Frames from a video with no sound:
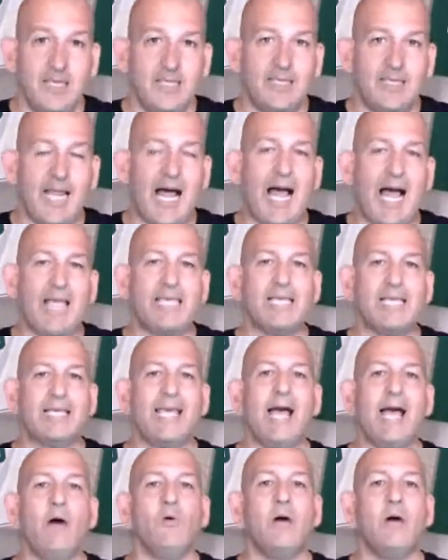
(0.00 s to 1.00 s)
that I can
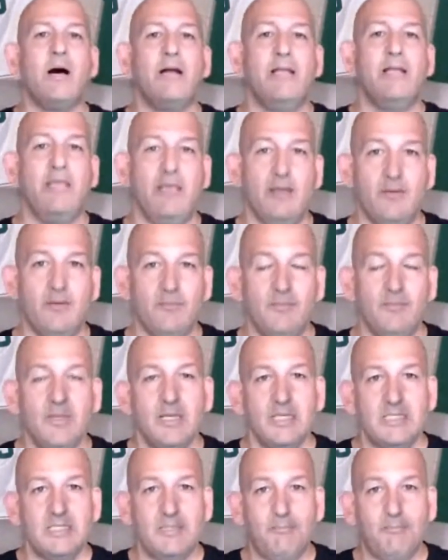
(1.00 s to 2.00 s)
count on him
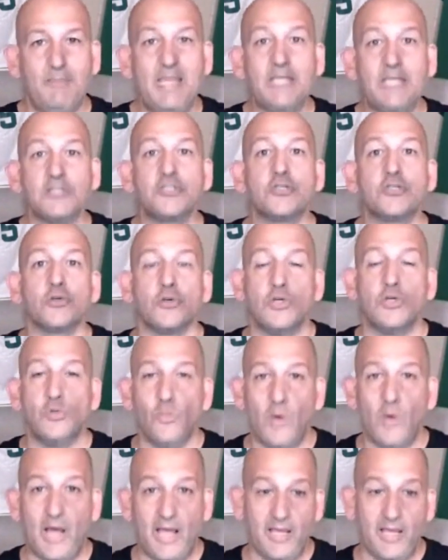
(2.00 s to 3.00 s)
to be a certain
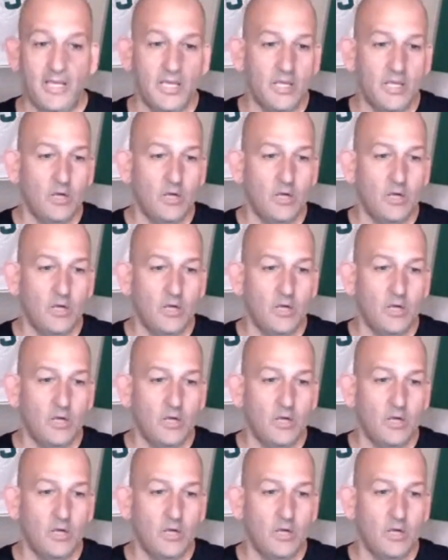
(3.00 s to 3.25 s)
way.